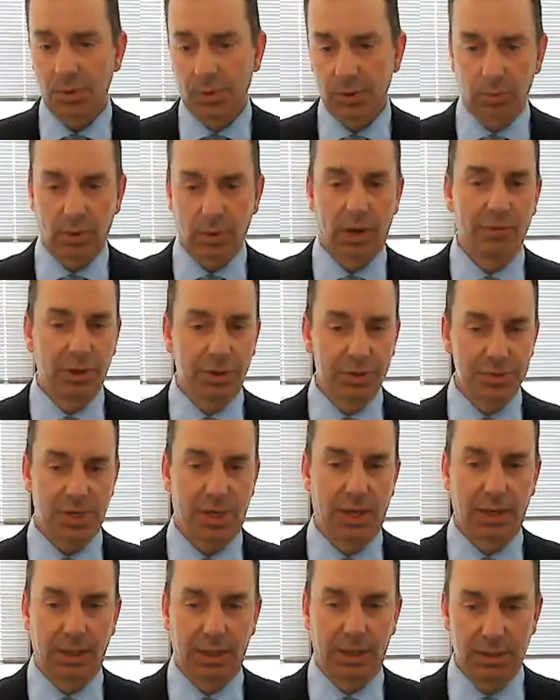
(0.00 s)
So on the
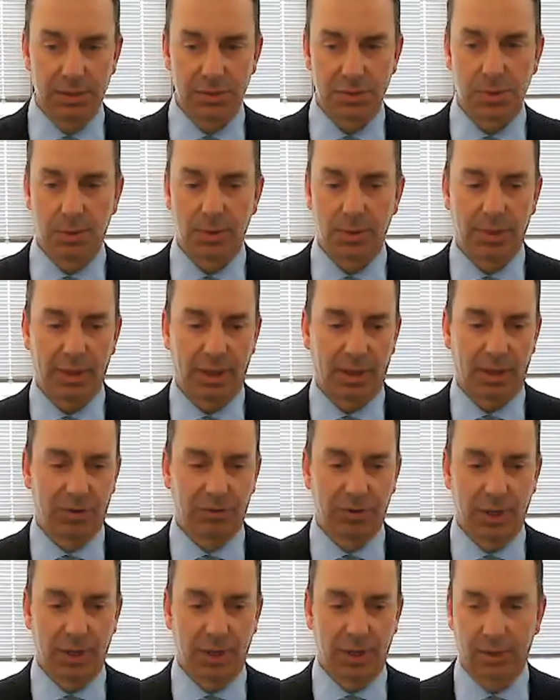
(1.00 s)
revenue side, again,
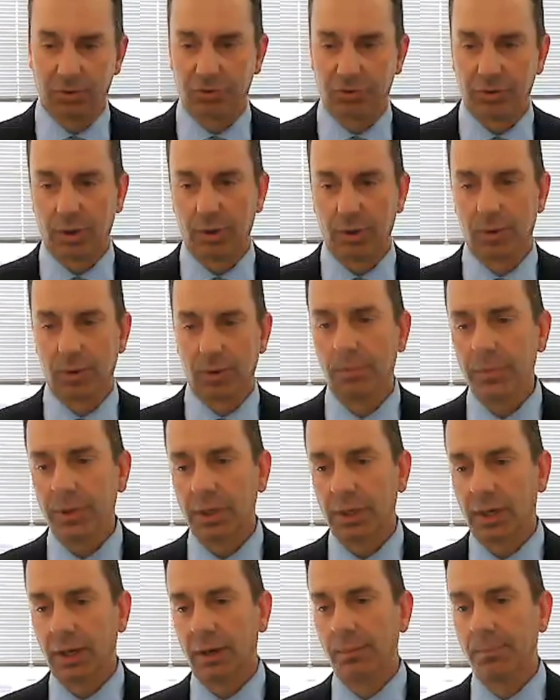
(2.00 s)
$200,000
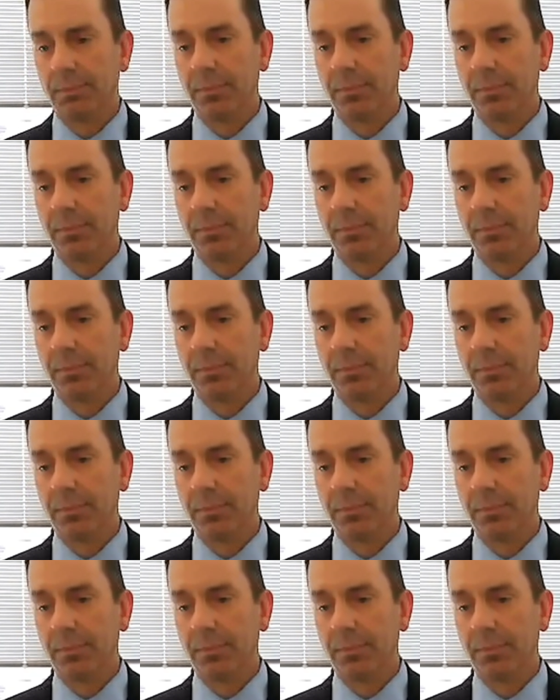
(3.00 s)
total.